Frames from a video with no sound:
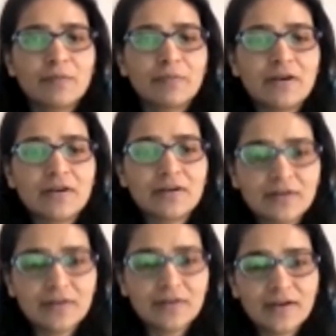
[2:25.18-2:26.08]
but
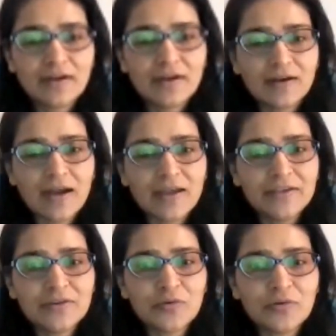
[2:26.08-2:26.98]
uh, I
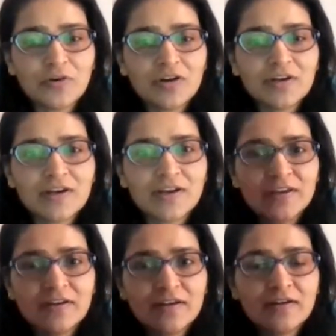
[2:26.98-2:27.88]
could not
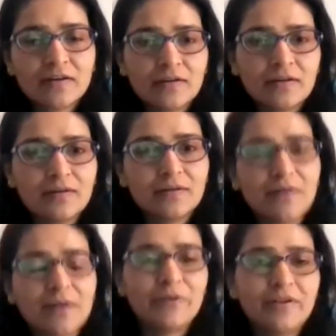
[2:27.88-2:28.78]
clear, uh,
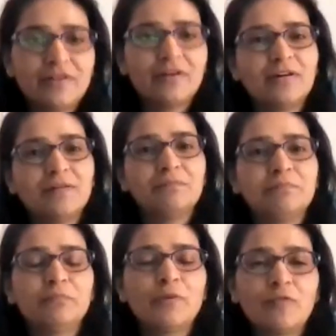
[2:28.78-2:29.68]
I mean, uh,
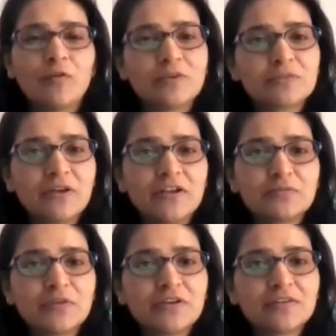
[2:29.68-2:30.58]
performance
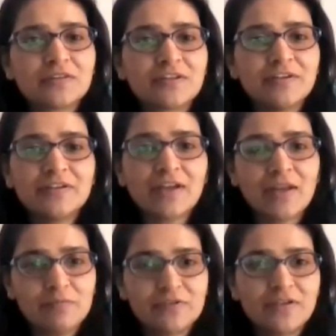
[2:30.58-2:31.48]
management three
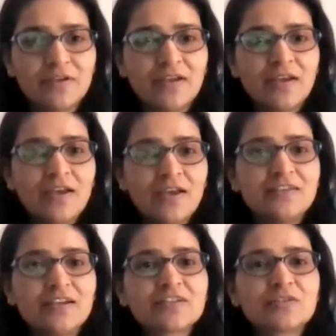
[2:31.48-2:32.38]
times.
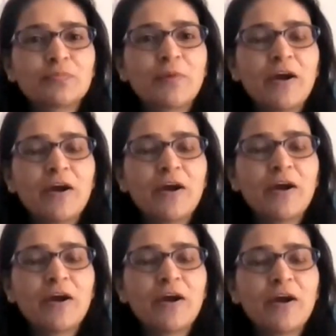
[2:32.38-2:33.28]
Just by a mm-hmm. few
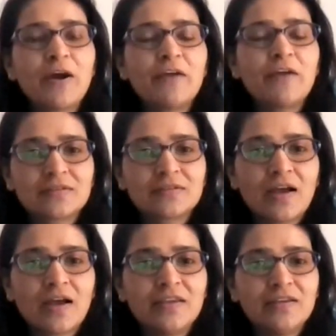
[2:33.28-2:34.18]
marks,
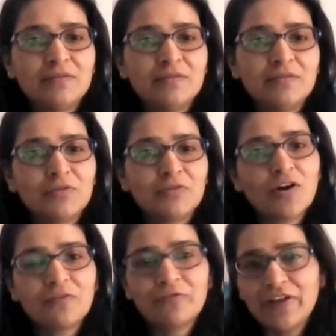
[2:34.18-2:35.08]
I
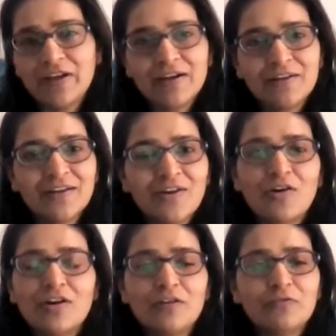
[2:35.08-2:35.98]
got failed,
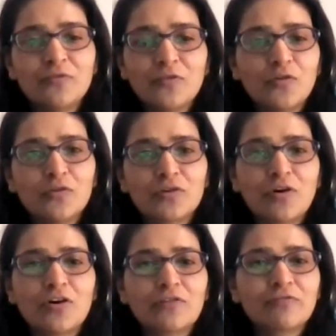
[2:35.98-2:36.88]
only four
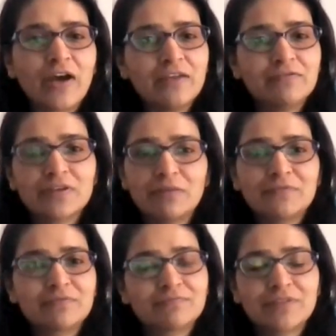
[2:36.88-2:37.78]
or five, some
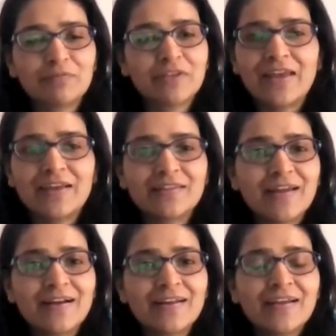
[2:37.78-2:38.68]
something like that.